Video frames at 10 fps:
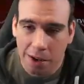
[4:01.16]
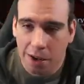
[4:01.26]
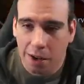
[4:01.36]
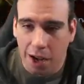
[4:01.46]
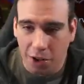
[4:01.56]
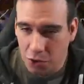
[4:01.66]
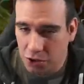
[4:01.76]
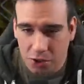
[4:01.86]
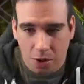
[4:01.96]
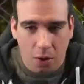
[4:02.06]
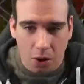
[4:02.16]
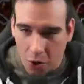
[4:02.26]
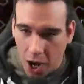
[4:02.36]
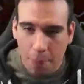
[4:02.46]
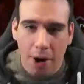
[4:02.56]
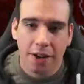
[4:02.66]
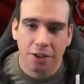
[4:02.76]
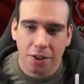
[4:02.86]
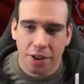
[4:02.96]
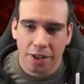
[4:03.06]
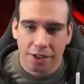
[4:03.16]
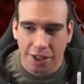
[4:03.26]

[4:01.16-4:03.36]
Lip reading: You hop right into this,